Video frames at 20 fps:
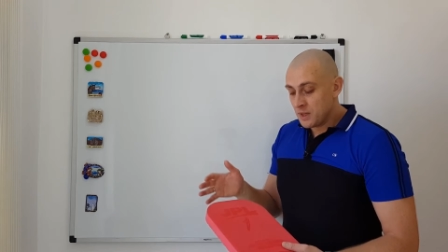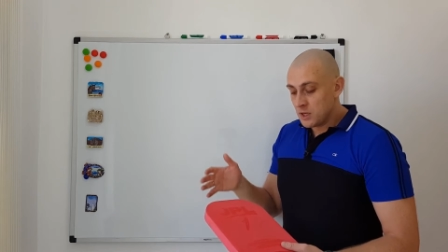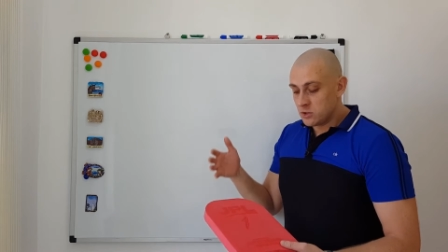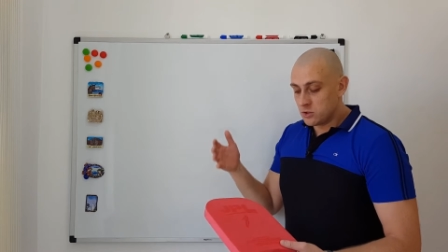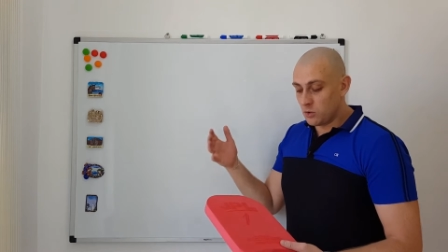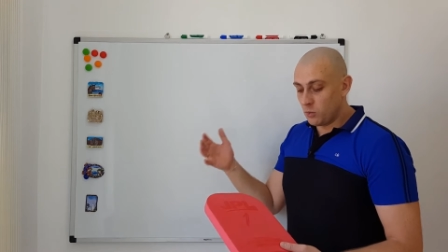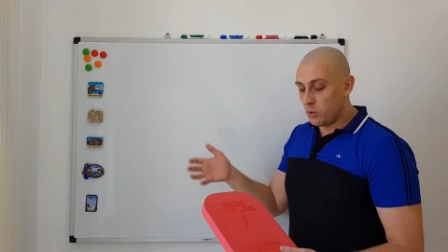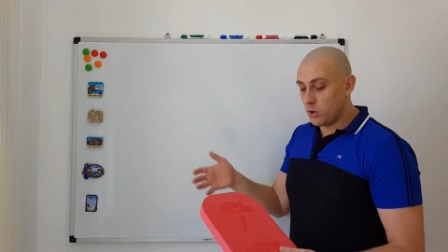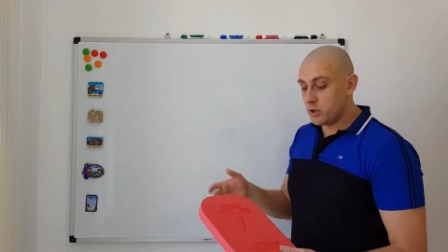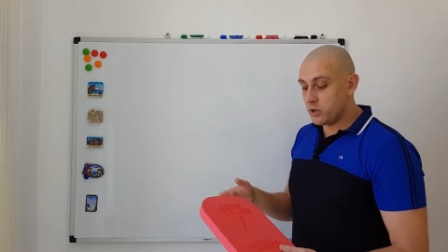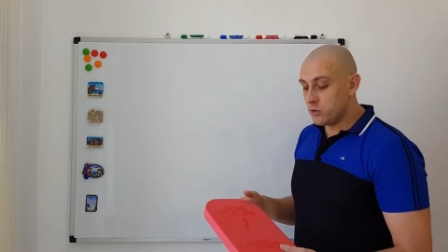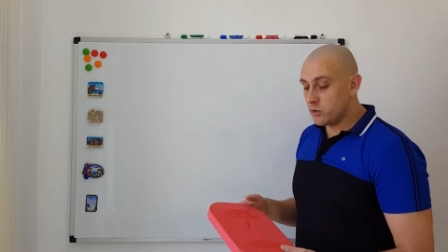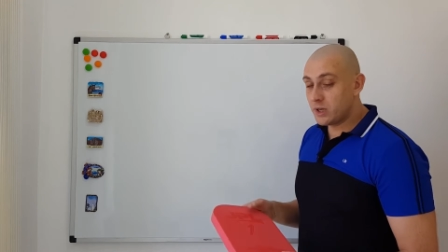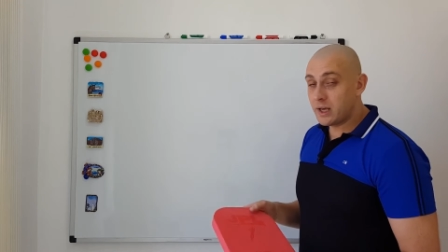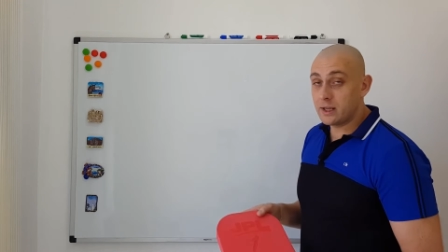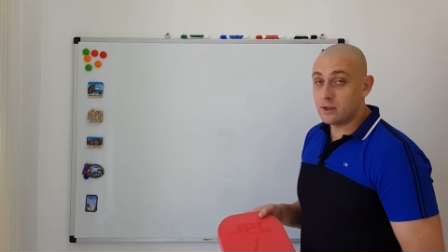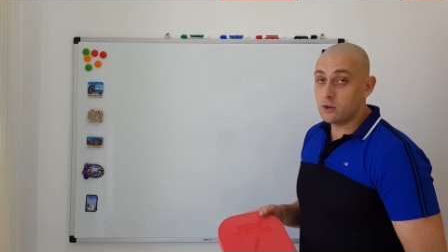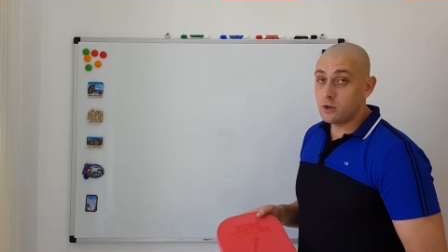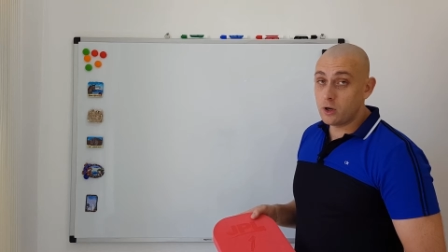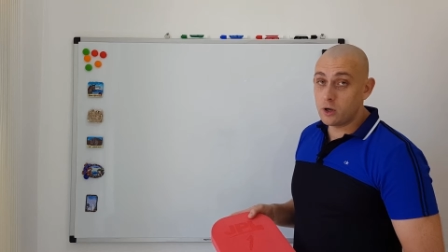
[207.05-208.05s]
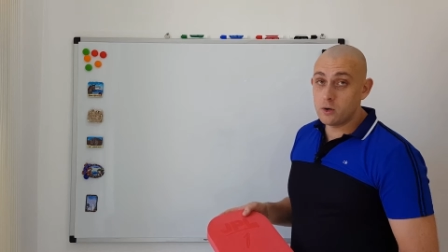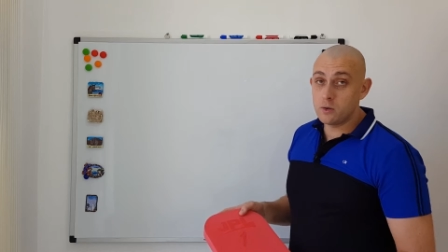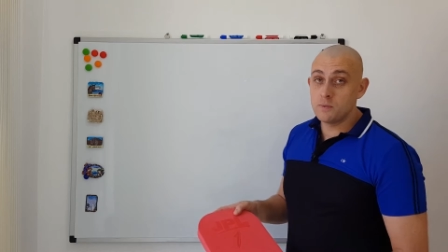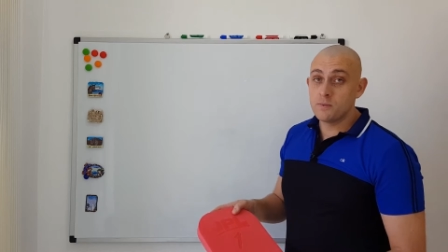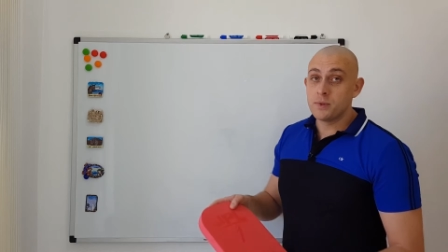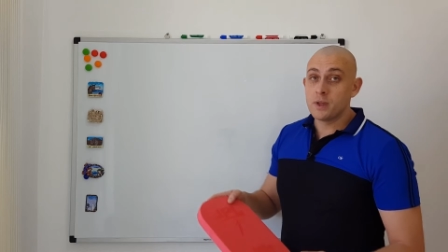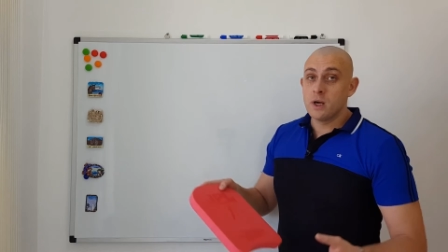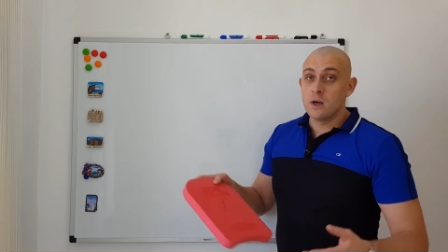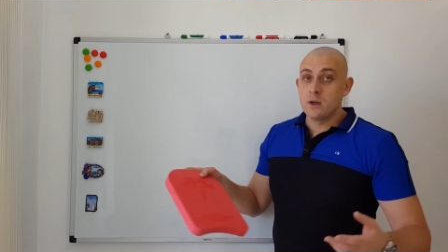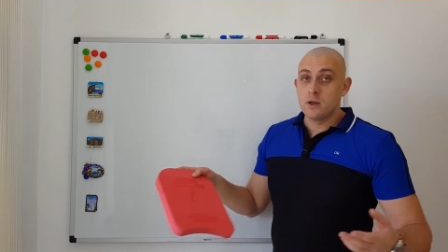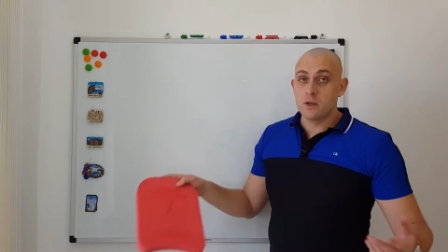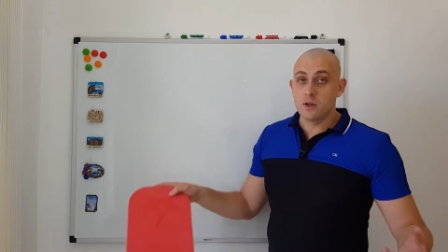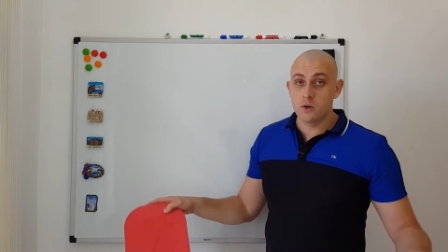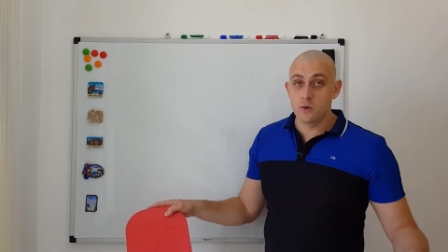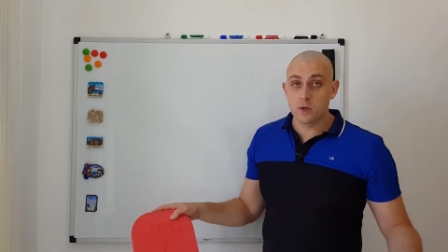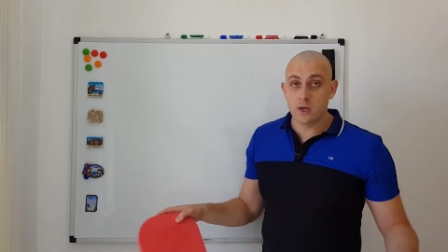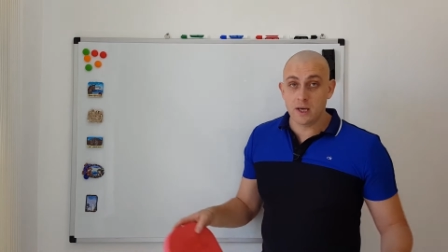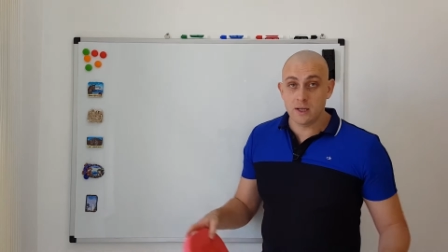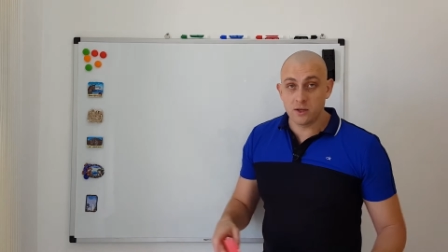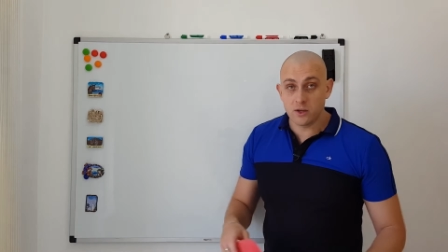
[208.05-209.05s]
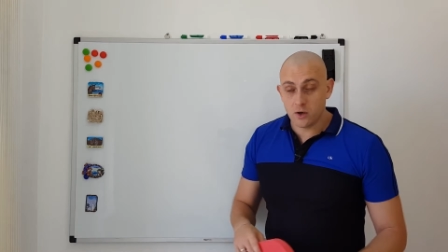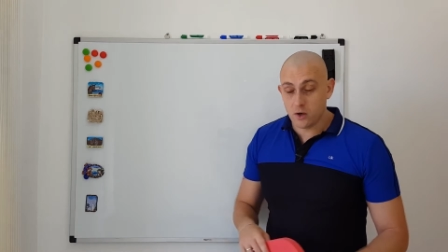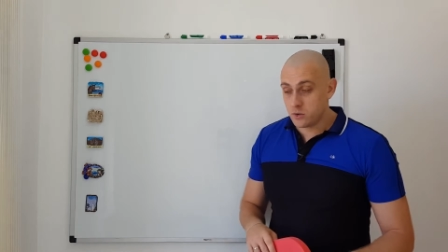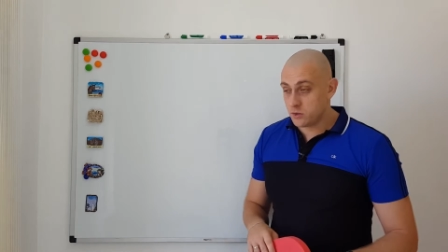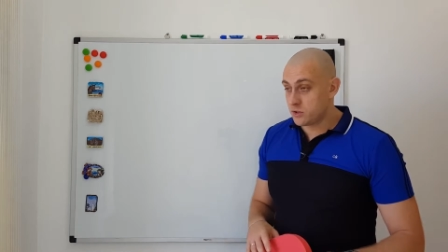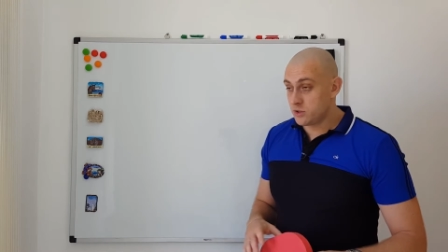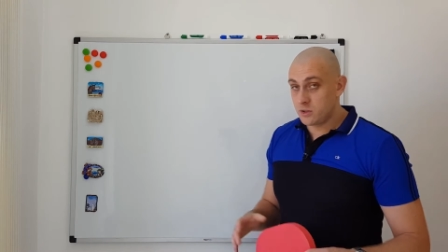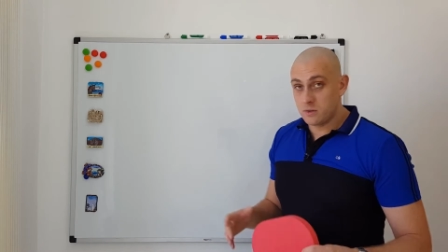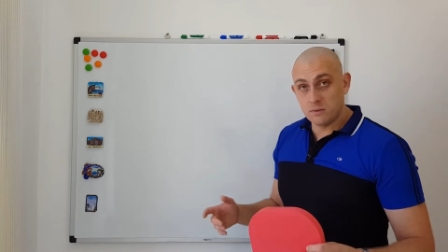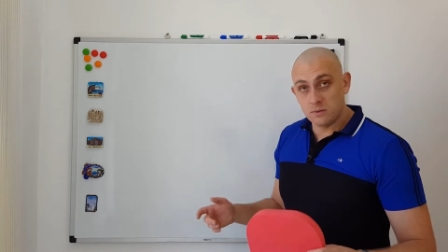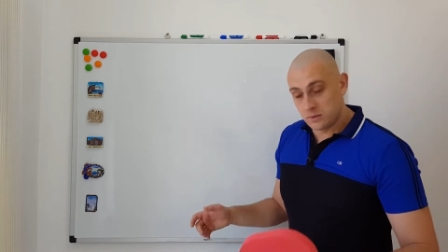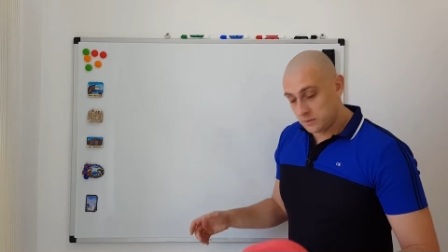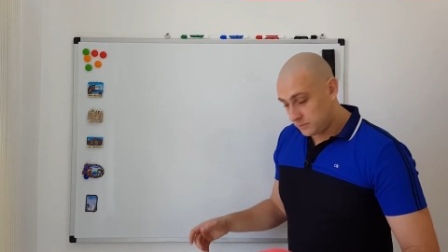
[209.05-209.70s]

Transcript: So what you can do, you can use